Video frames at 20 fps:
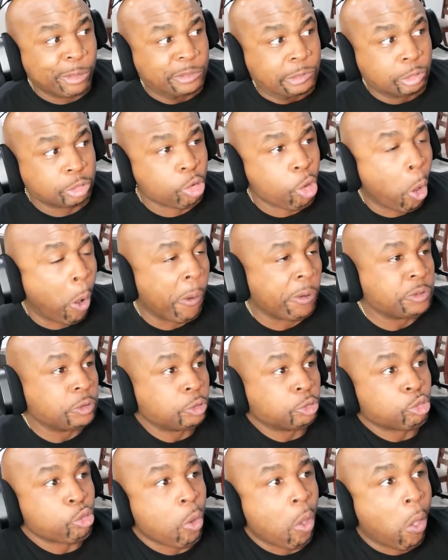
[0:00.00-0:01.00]
Honey, he
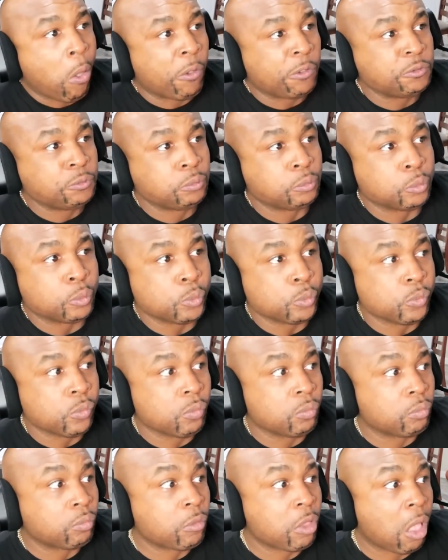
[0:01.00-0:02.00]
was robbing
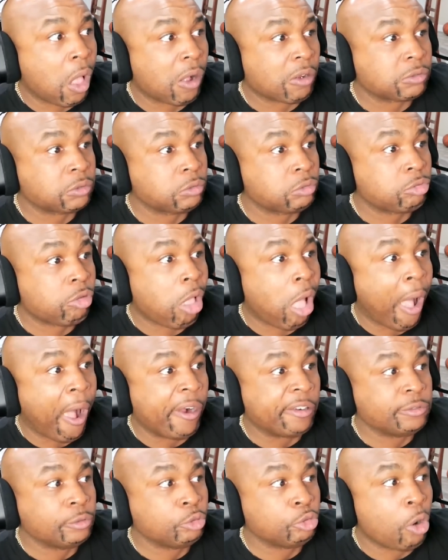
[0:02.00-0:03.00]
us. And he was
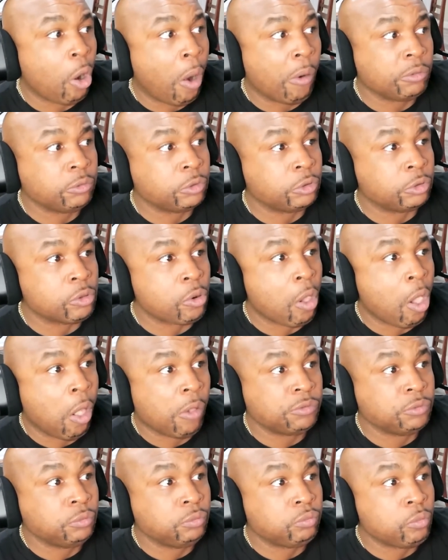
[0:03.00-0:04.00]
gonna force
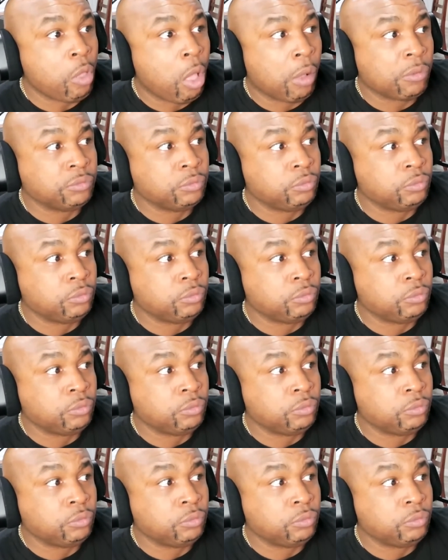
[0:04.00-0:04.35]
himself on me.